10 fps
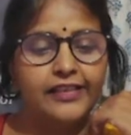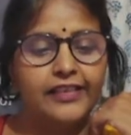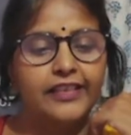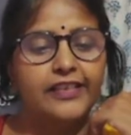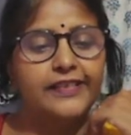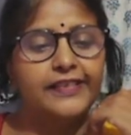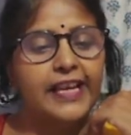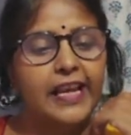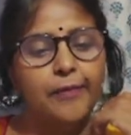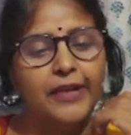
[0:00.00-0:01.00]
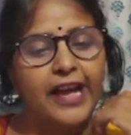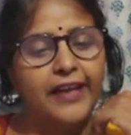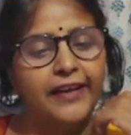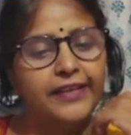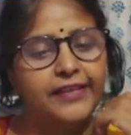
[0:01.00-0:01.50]
the same
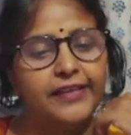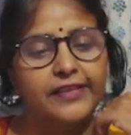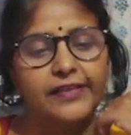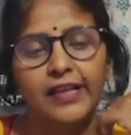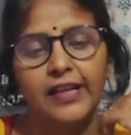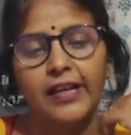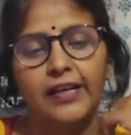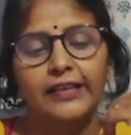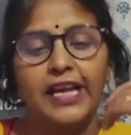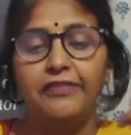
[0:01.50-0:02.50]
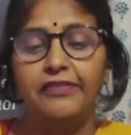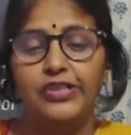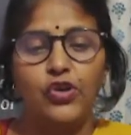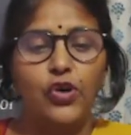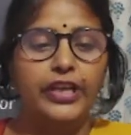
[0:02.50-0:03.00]
characters that we
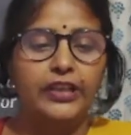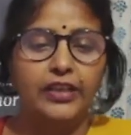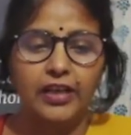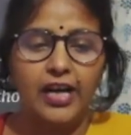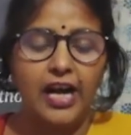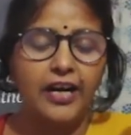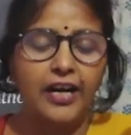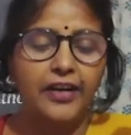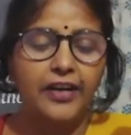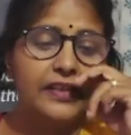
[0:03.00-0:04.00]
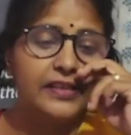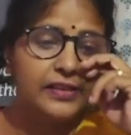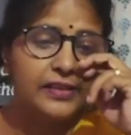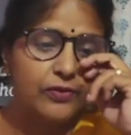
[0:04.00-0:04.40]
saw in the arteries, what will